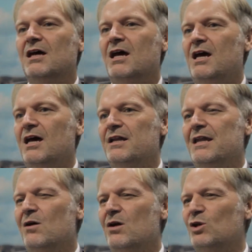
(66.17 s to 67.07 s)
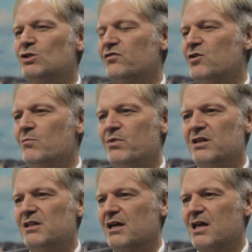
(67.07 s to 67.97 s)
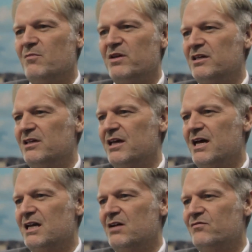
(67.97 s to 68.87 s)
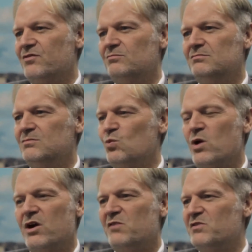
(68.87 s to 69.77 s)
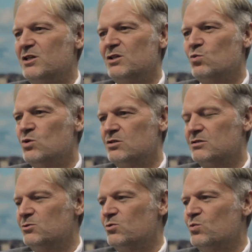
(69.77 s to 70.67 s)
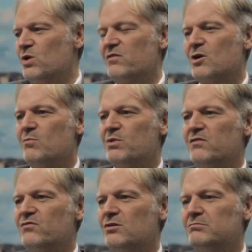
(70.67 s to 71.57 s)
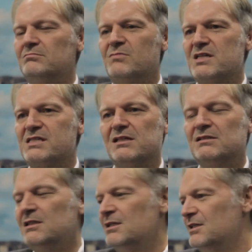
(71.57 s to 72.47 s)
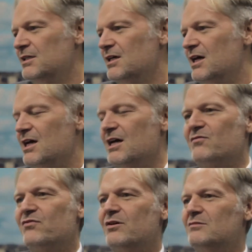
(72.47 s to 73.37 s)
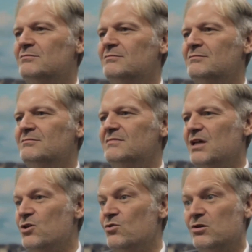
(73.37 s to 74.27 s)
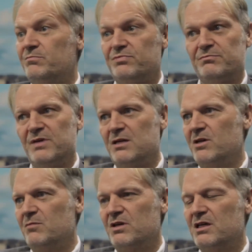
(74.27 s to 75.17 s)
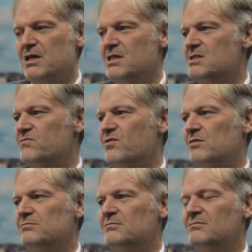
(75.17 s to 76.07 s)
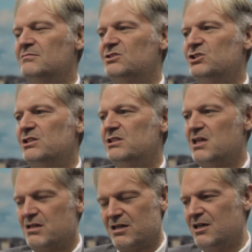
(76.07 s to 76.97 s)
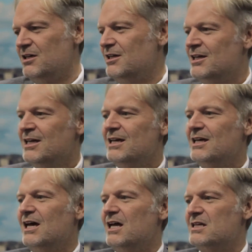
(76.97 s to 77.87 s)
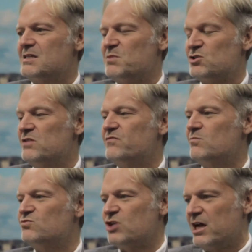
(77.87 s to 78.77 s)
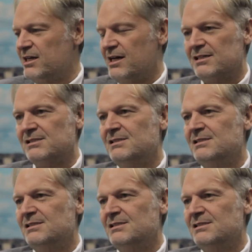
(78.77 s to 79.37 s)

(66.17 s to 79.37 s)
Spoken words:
Now a lot of companies they are coming in Ghana from wherever in the world. We have a company from Brazil, from Europe, many places, from Turkey, and especially from China.